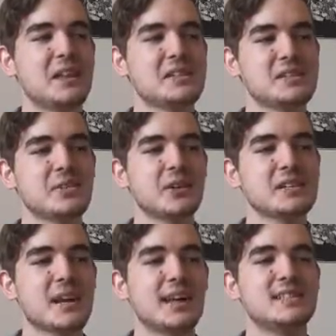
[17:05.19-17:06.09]
any
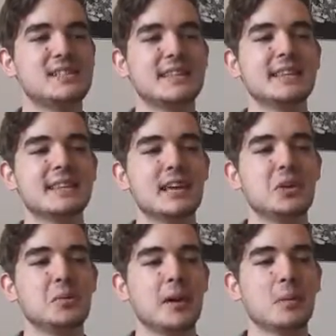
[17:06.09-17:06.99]
series I didn't
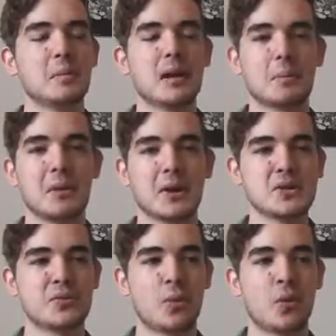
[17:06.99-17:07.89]
think you'd be able to make a
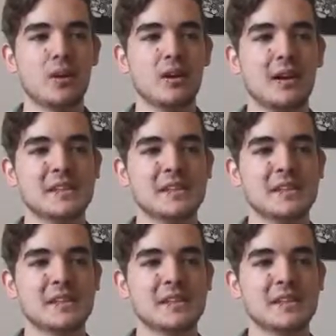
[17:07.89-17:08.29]
plush for,